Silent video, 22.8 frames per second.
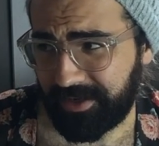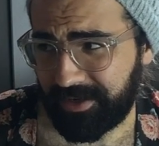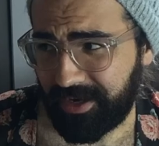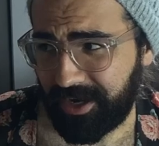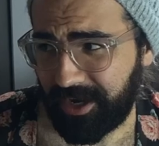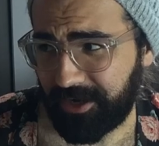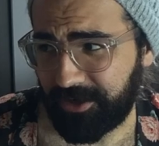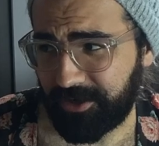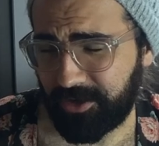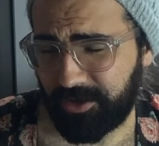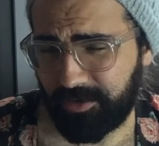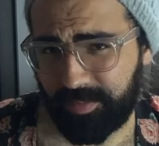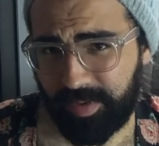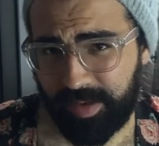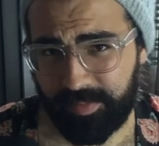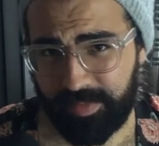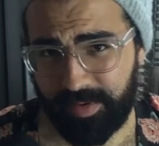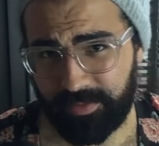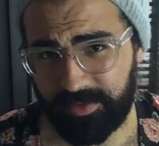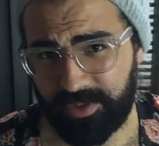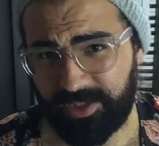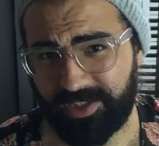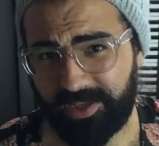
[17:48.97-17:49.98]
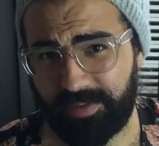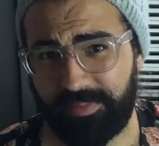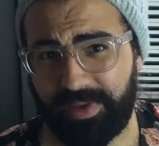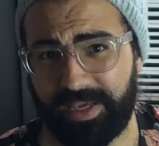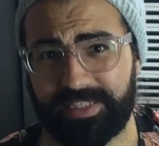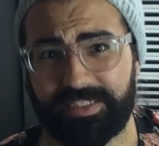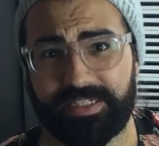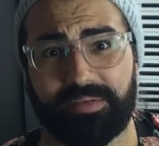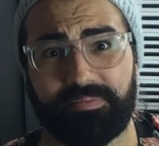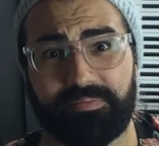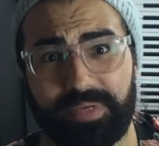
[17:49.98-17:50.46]
I don't know, maybe I'm just a
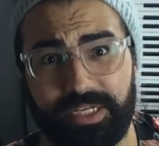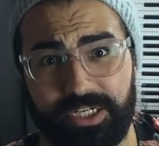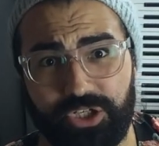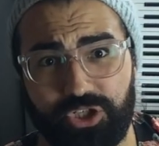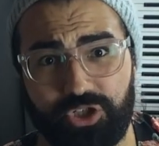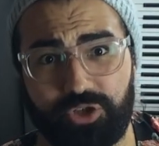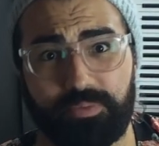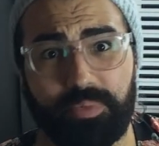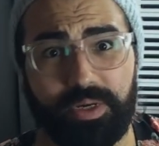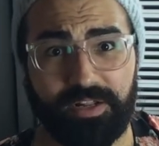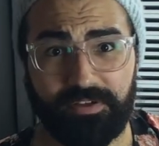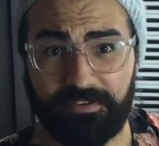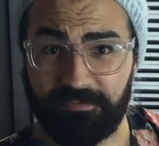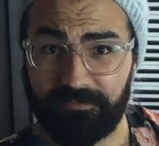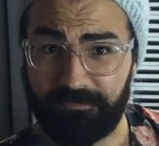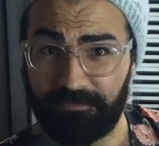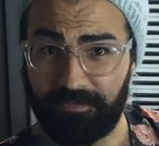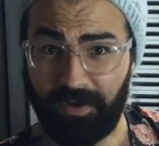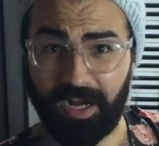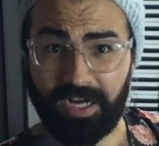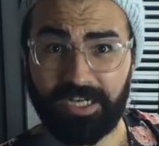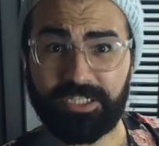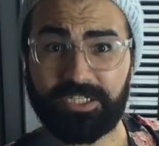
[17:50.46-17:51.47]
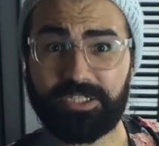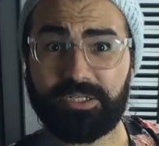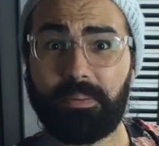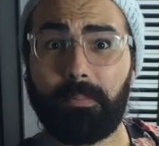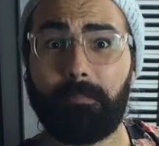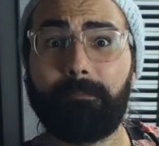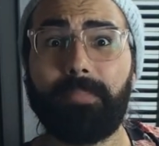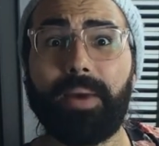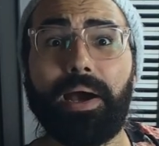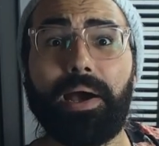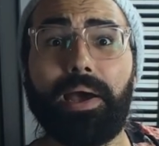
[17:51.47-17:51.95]
basic bitch, but it fucked
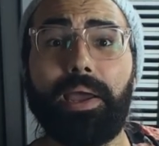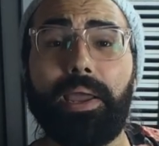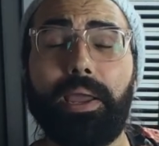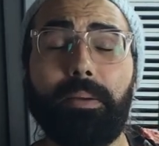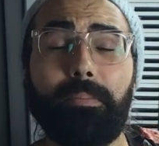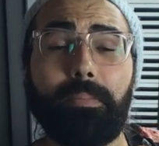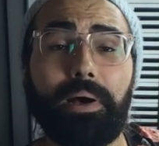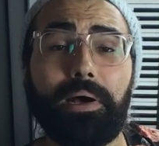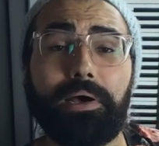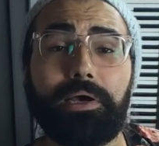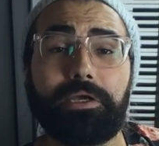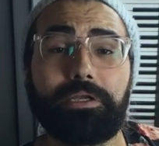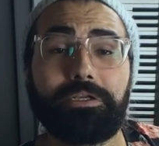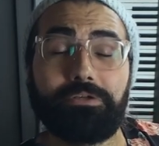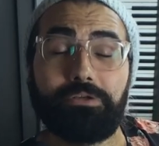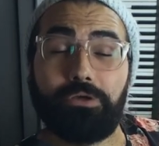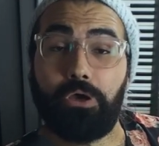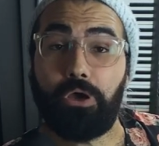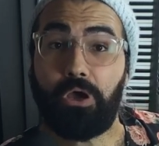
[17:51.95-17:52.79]
my mind